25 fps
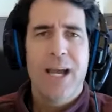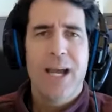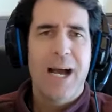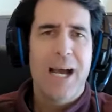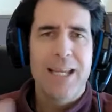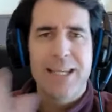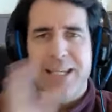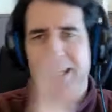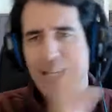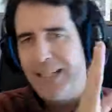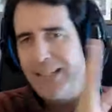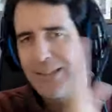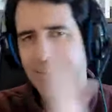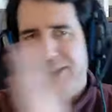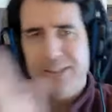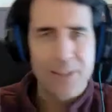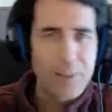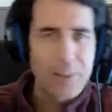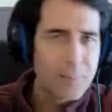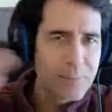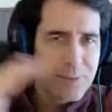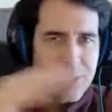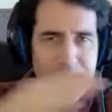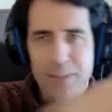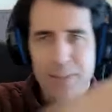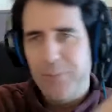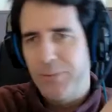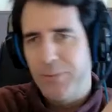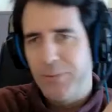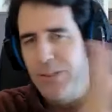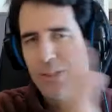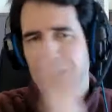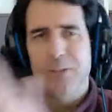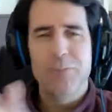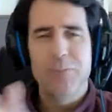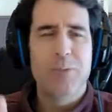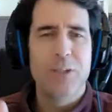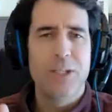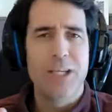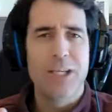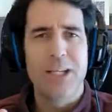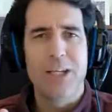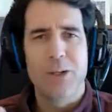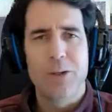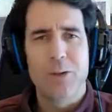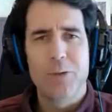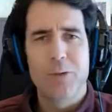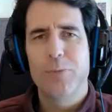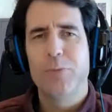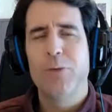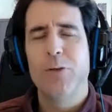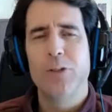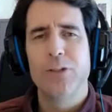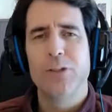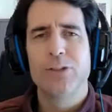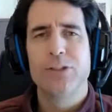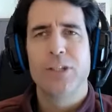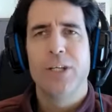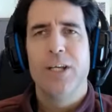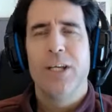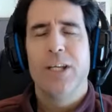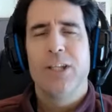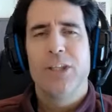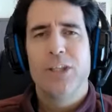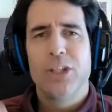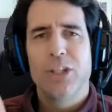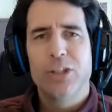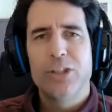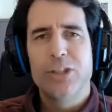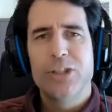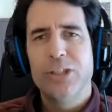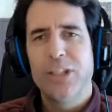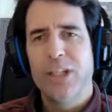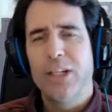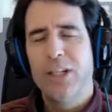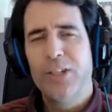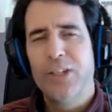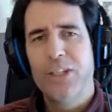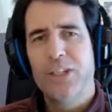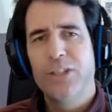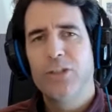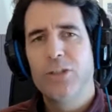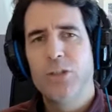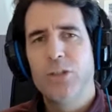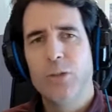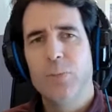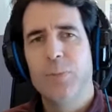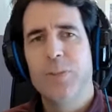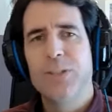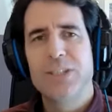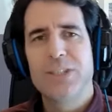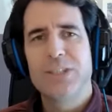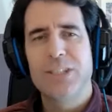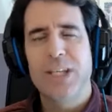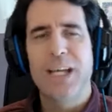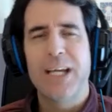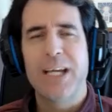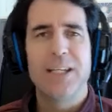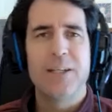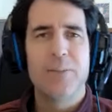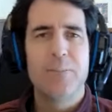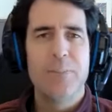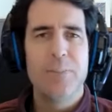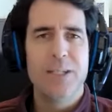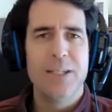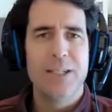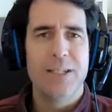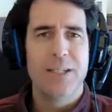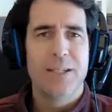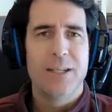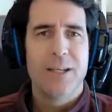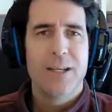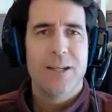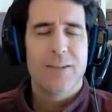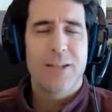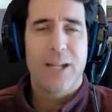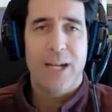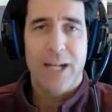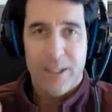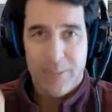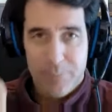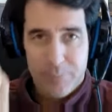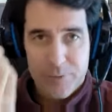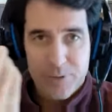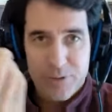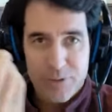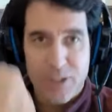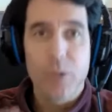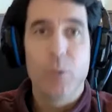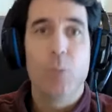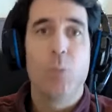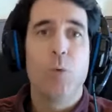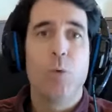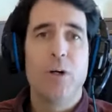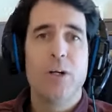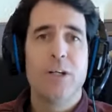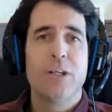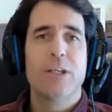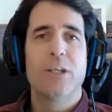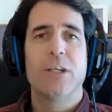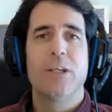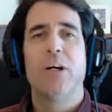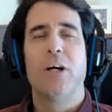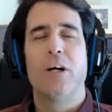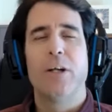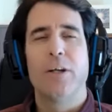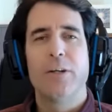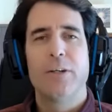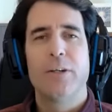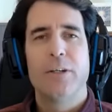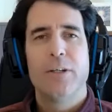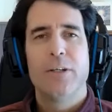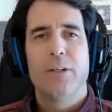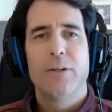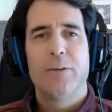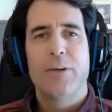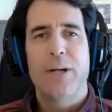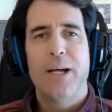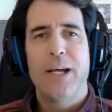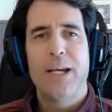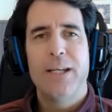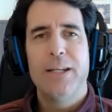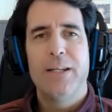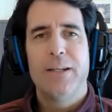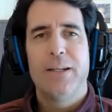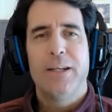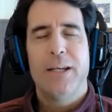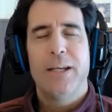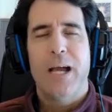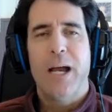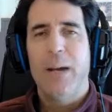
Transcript: I get sometimes deviated. Of course, there's still this human side in me that I'm still working on, right?